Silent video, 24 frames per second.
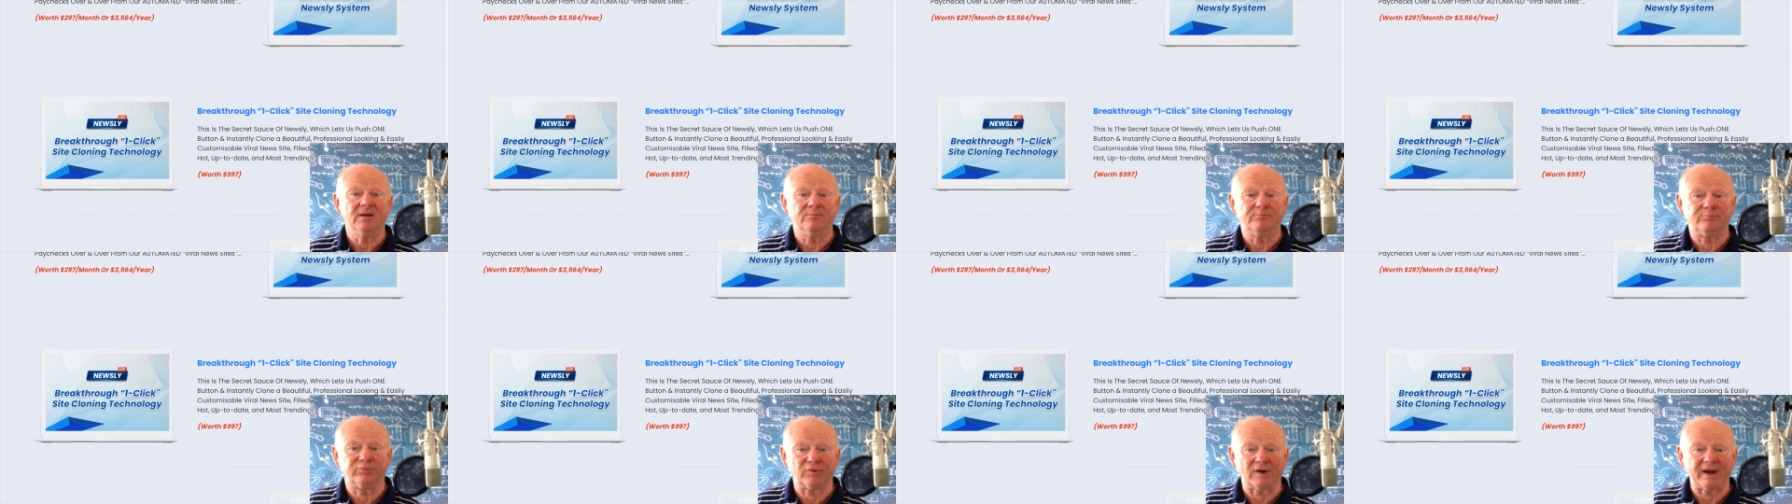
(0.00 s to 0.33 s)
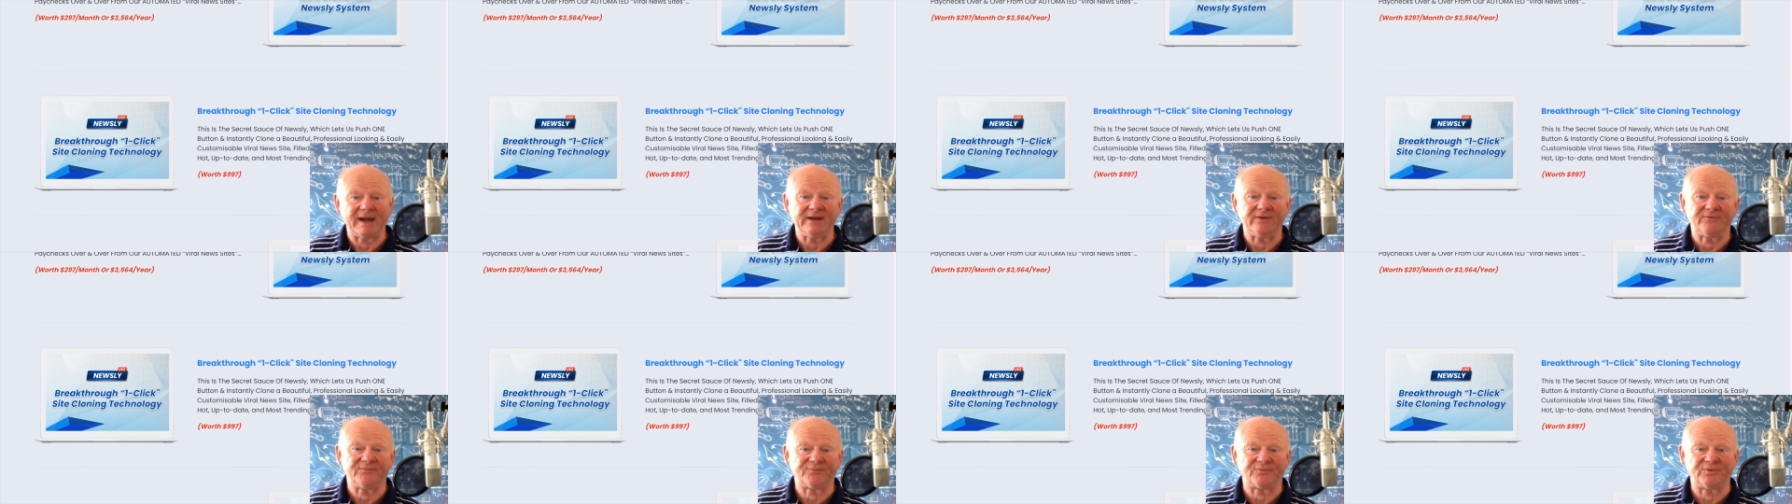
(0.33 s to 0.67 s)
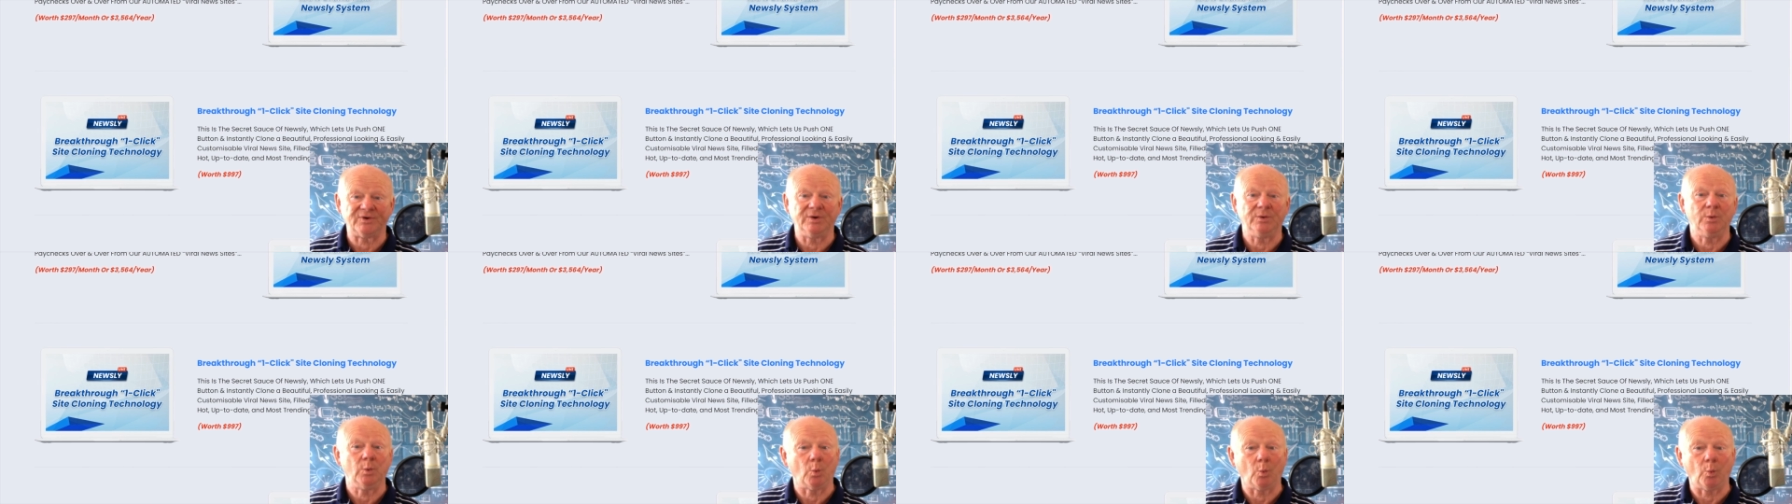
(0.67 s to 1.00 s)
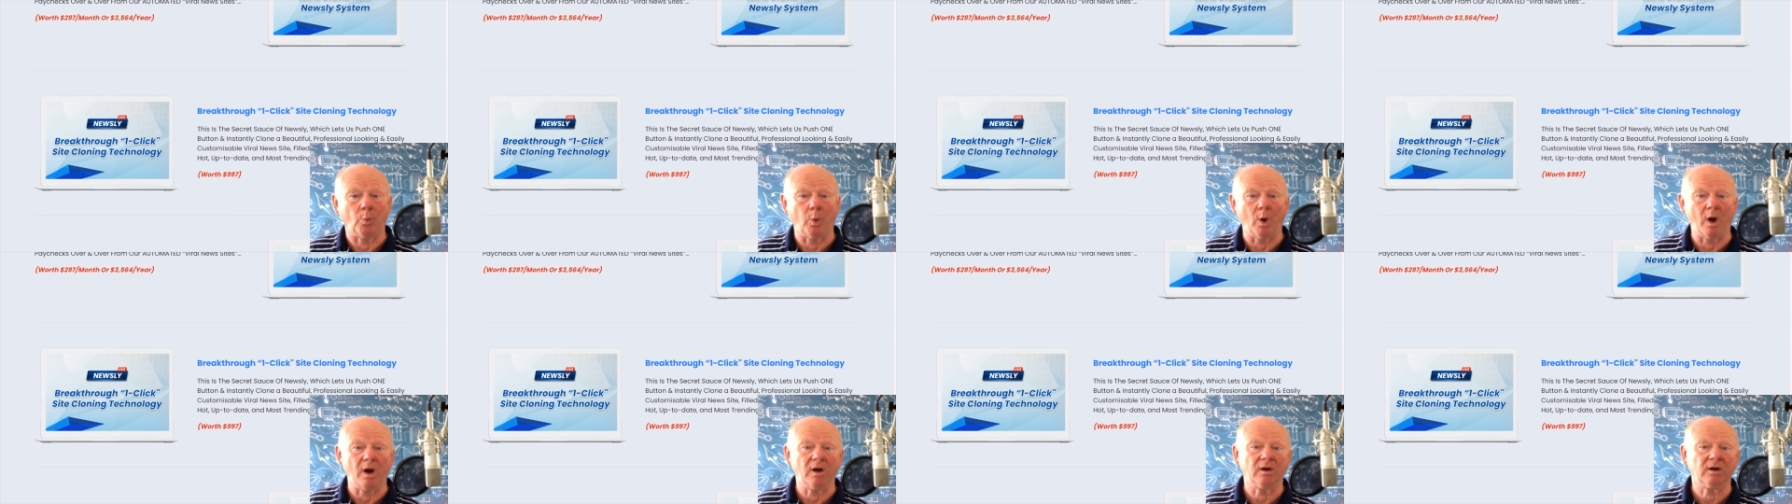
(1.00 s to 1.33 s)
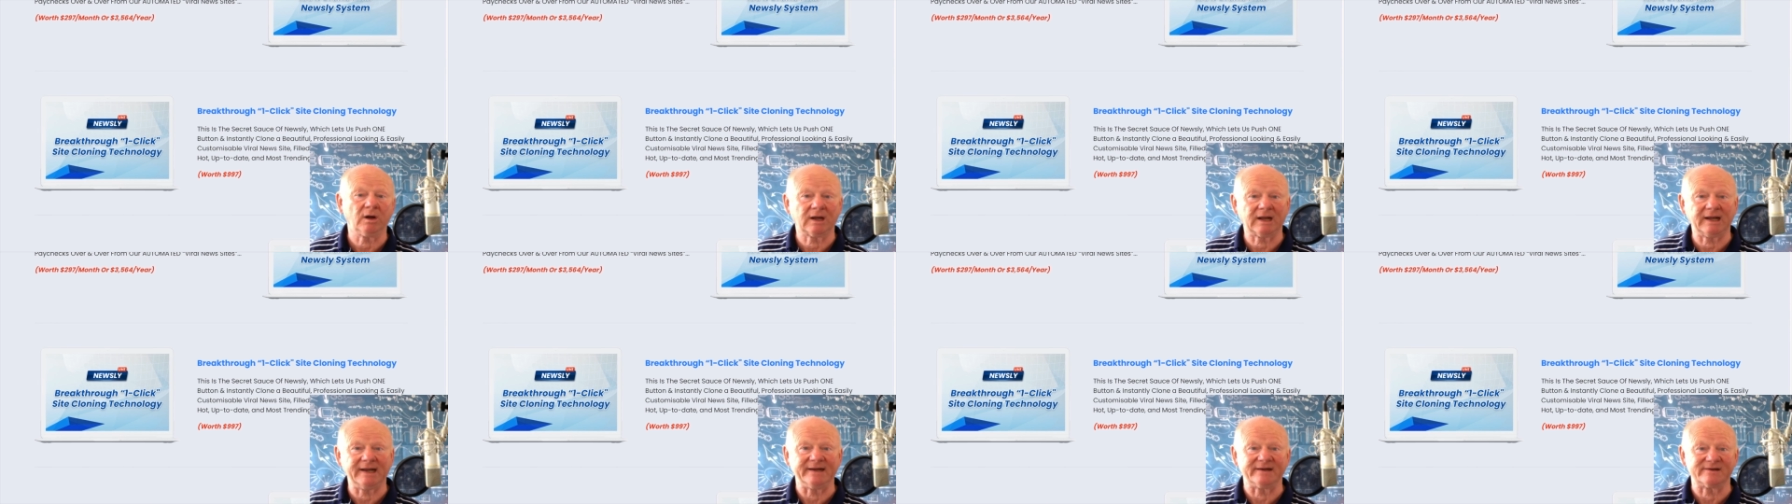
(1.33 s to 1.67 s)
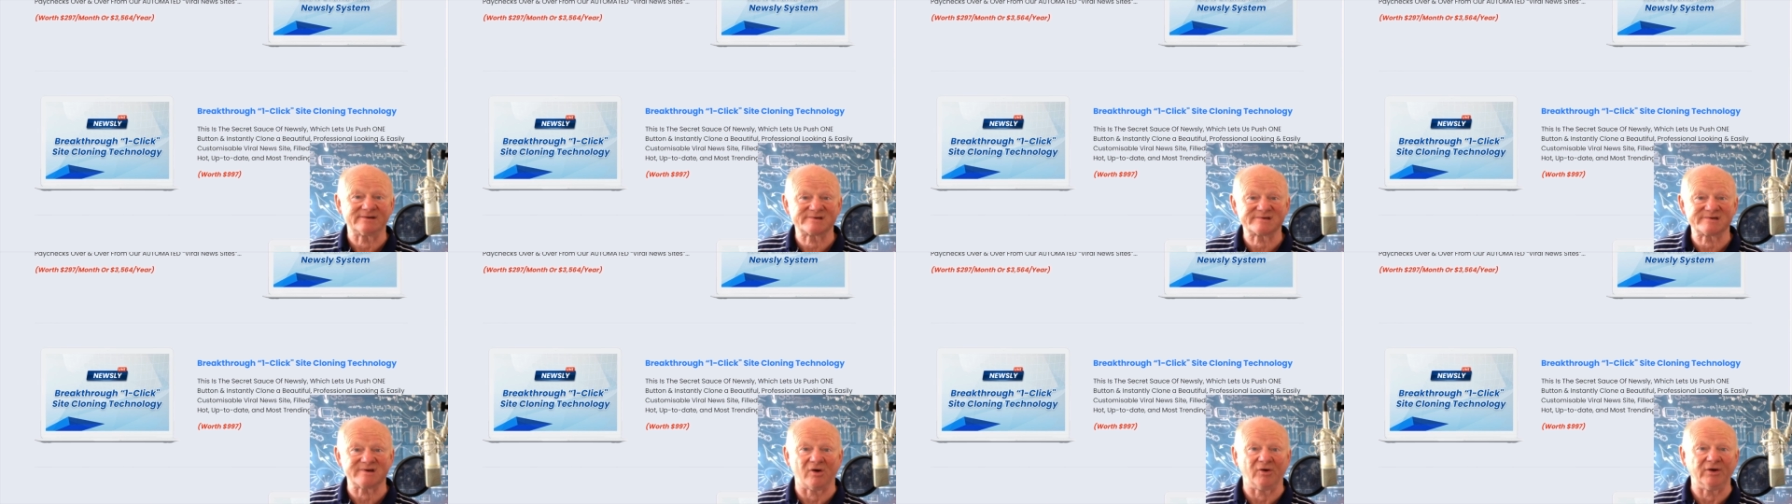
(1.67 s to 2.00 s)
Breakthrough, one click
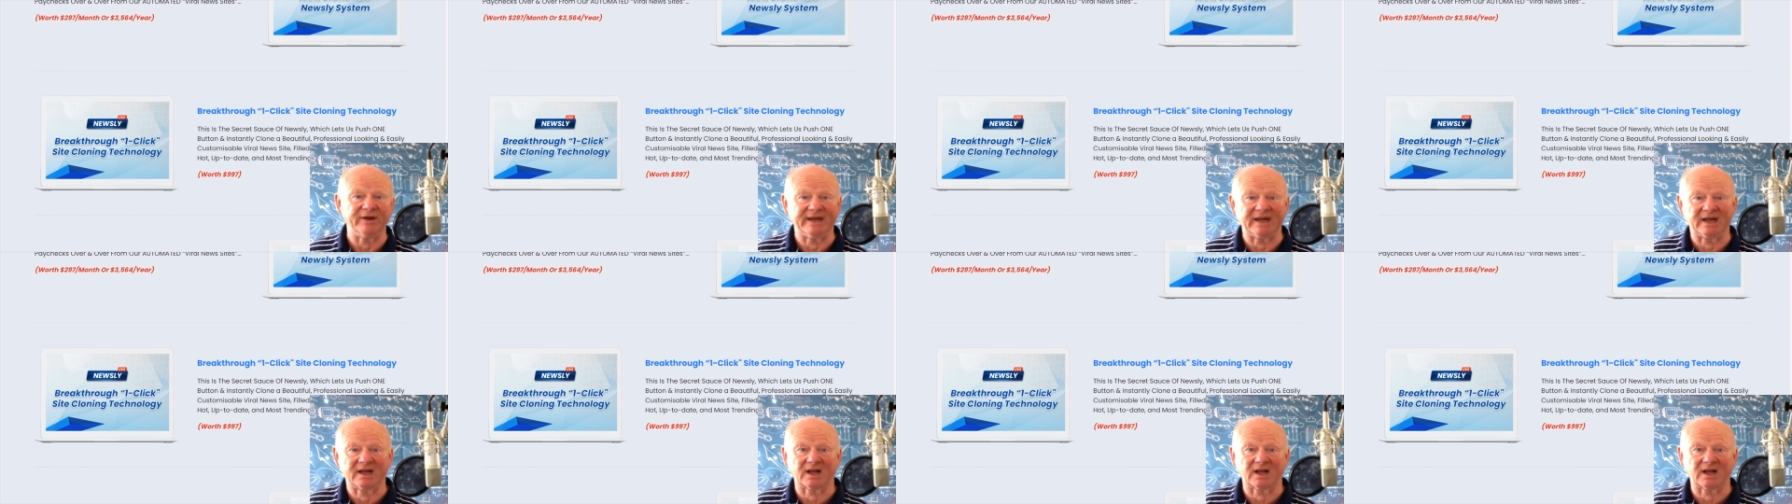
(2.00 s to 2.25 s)
site